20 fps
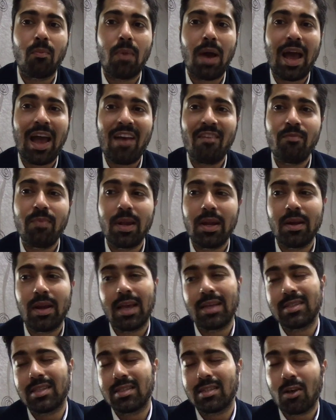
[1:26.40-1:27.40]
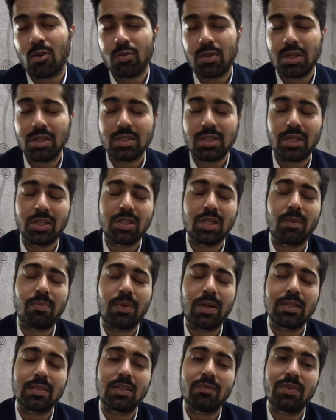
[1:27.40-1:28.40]
have been, like say Southeast Asia
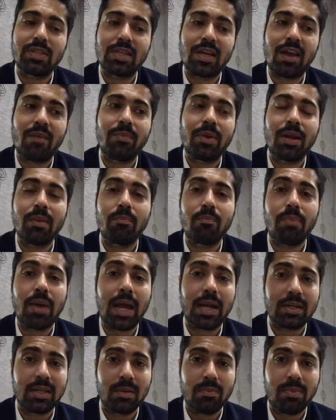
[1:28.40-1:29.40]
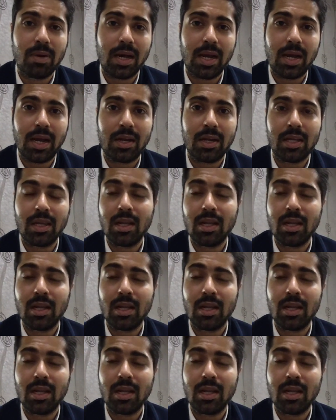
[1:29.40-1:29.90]
places, which have been impacted by it.